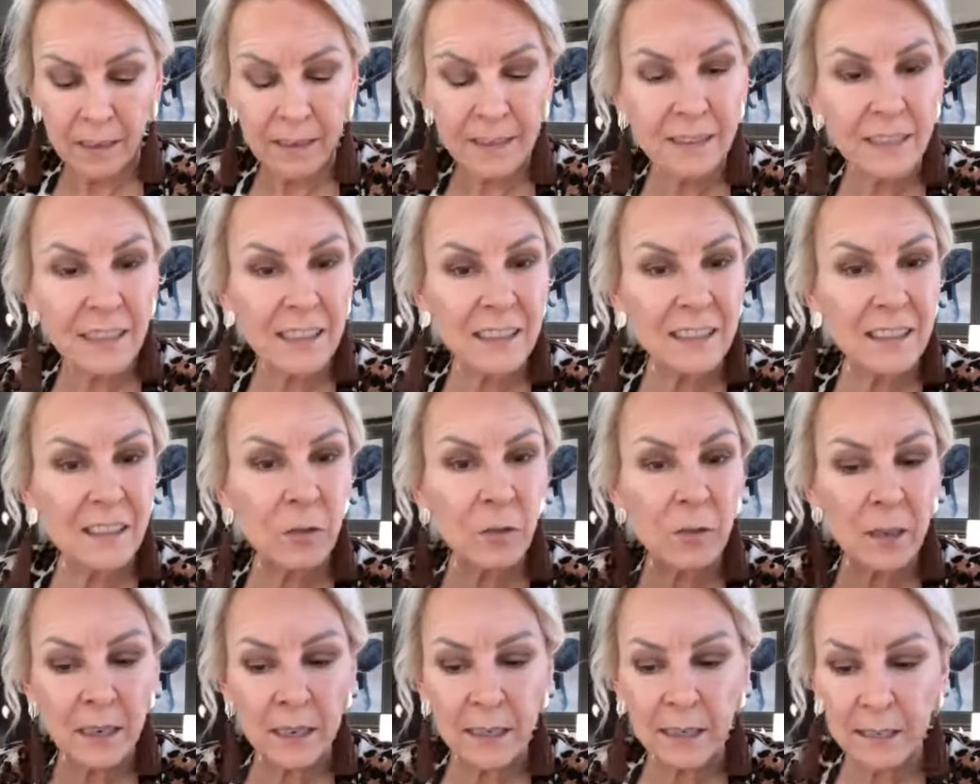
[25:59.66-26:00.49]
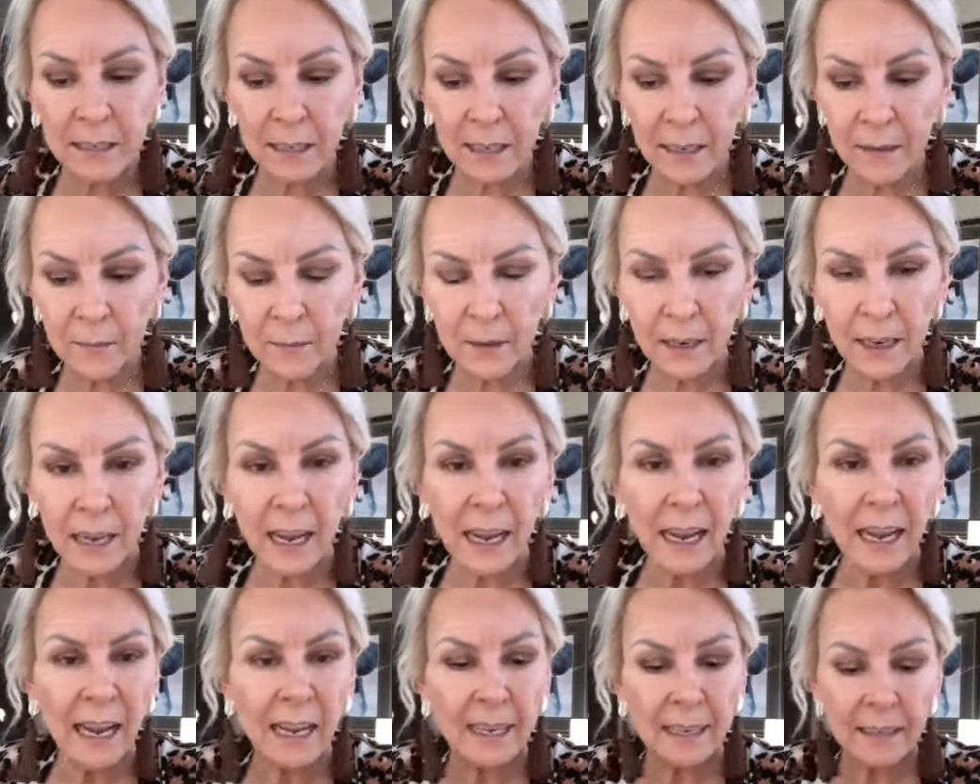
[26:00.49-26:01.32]
Isn't this so easy?
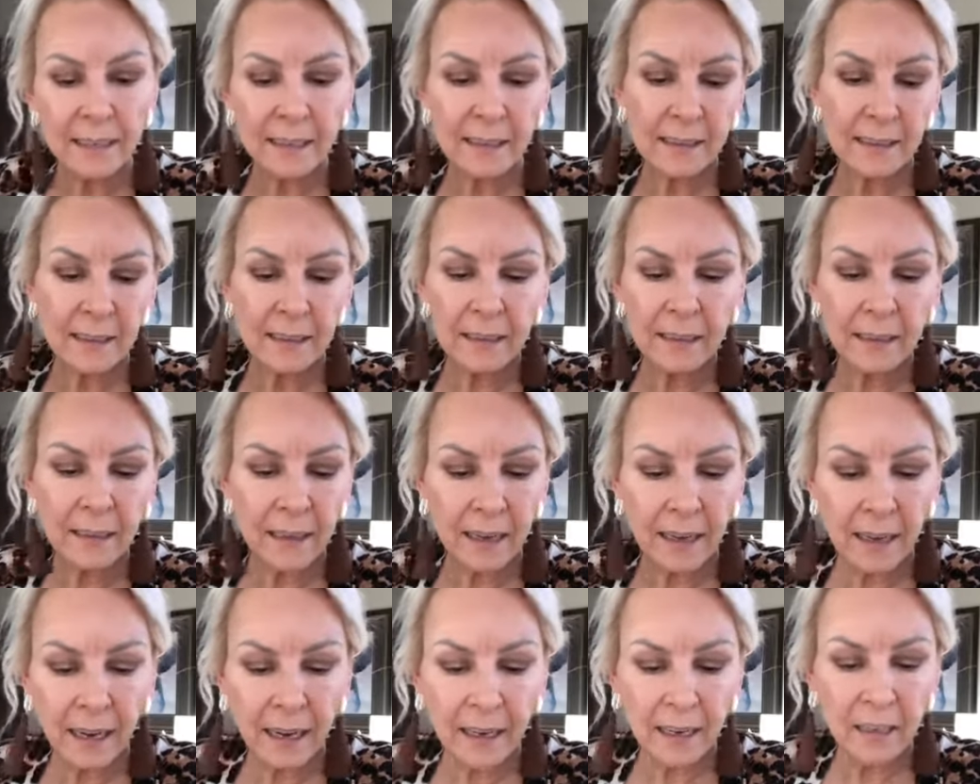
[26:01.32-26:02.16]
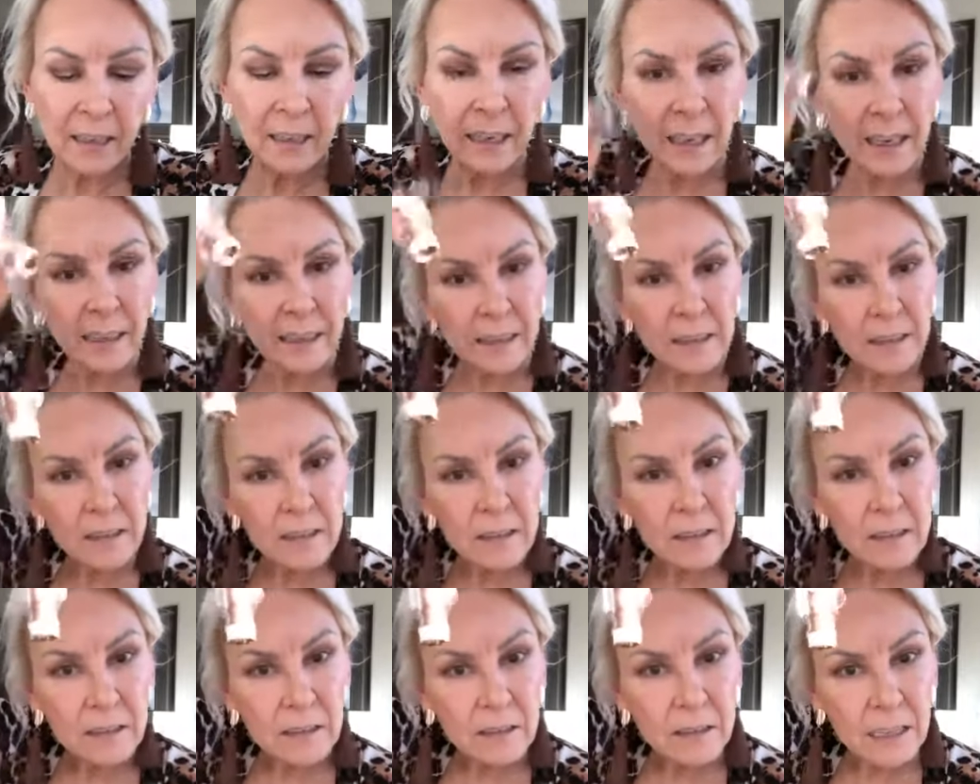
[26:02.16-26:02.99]
And it is, and it
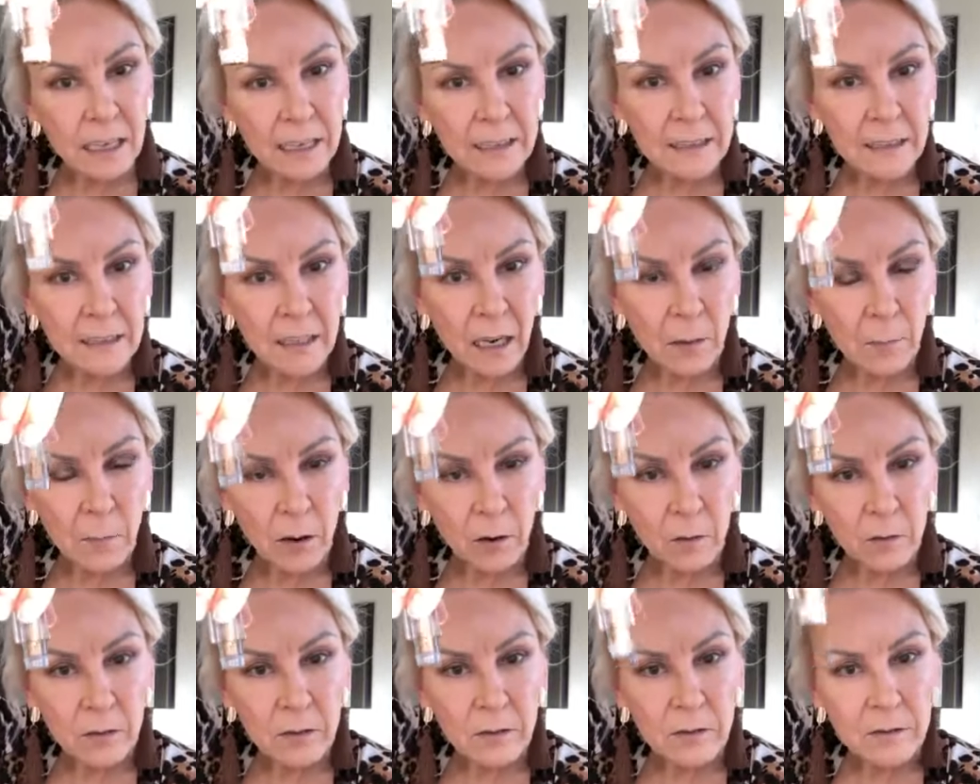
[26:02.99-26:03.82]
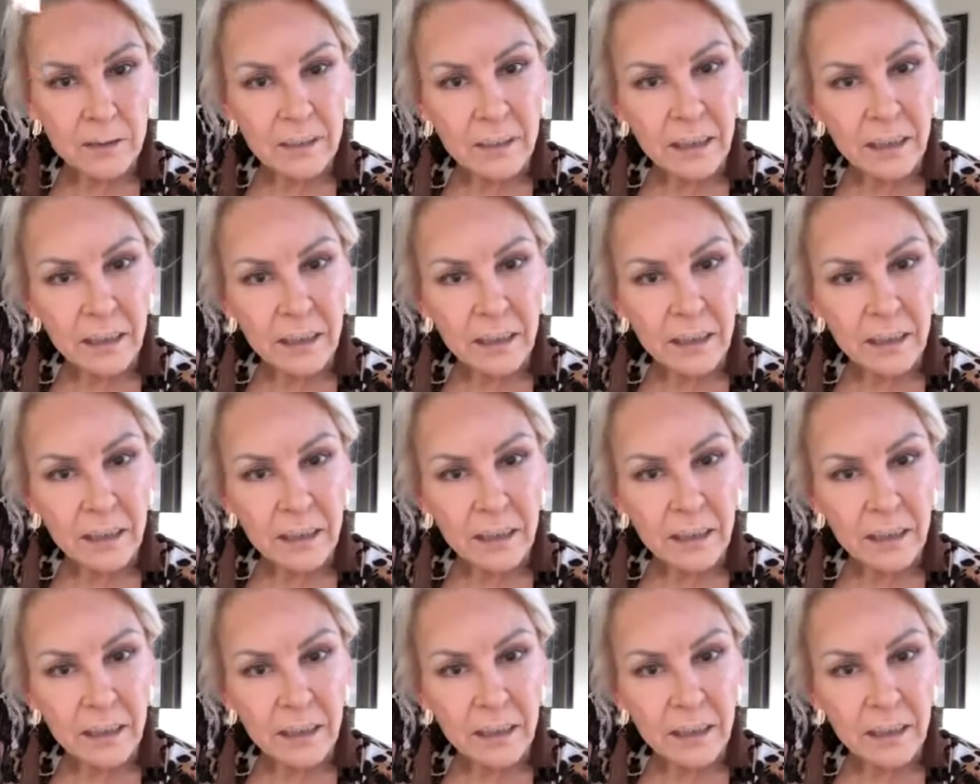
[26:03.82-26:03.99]
doesn't come out.